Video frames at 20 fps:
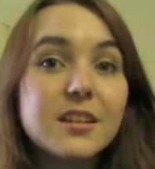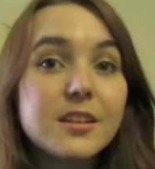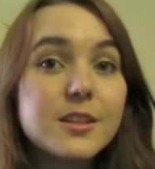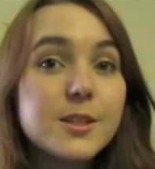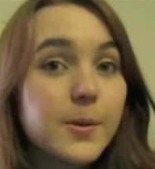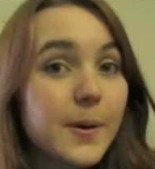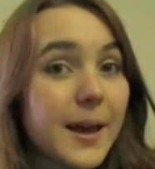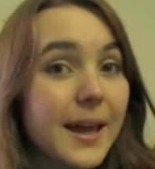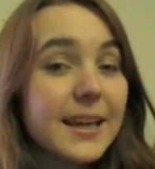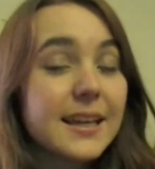
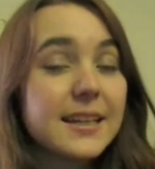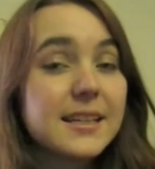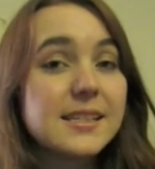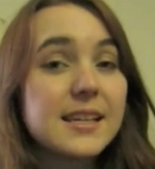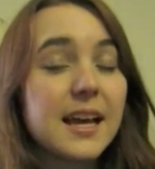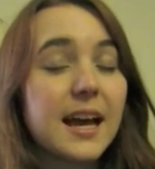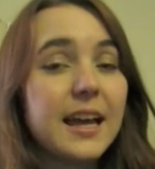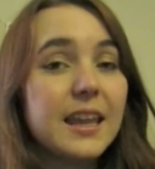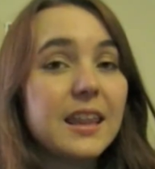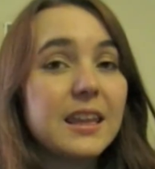To Angus,
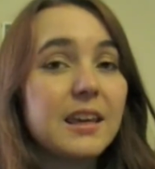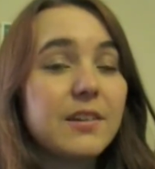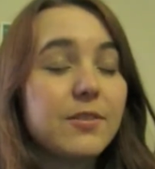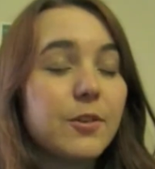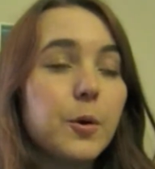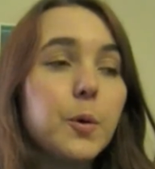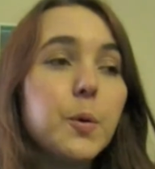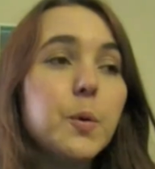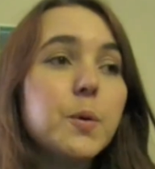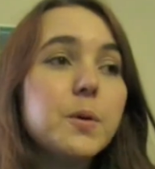I leave
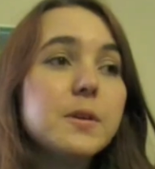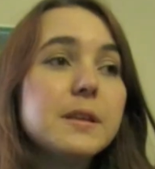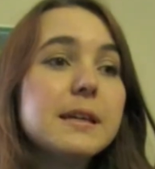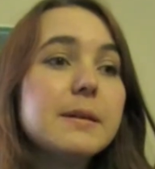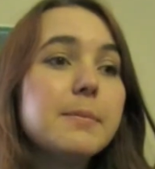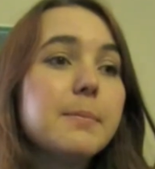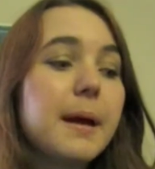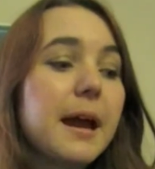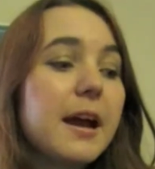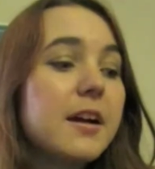all the
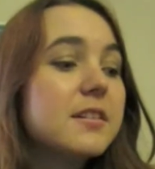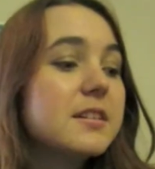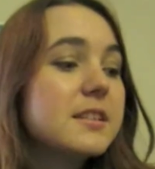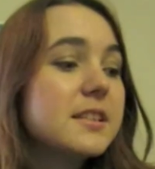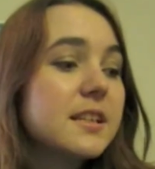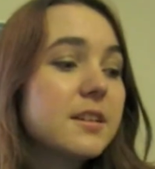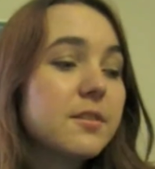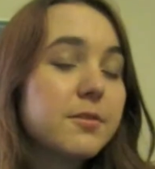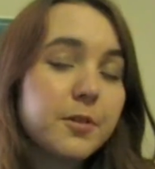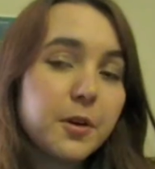
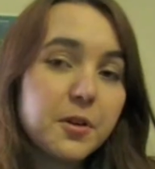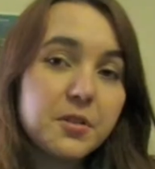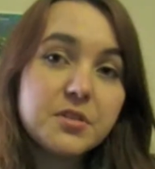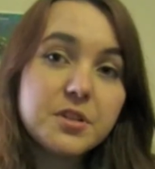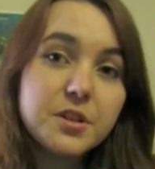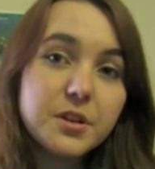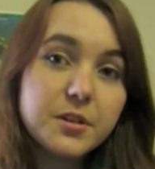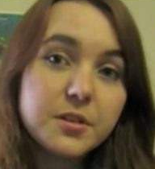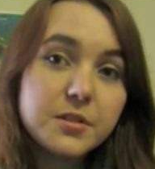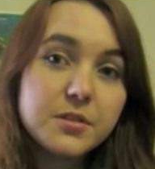embarrassing
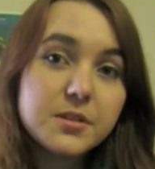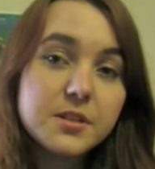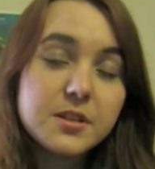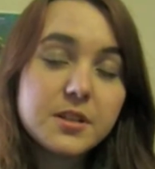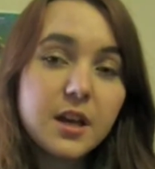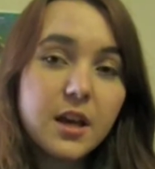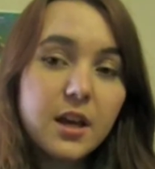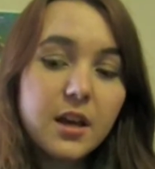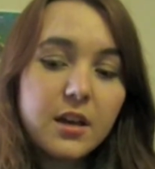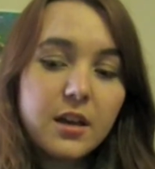photos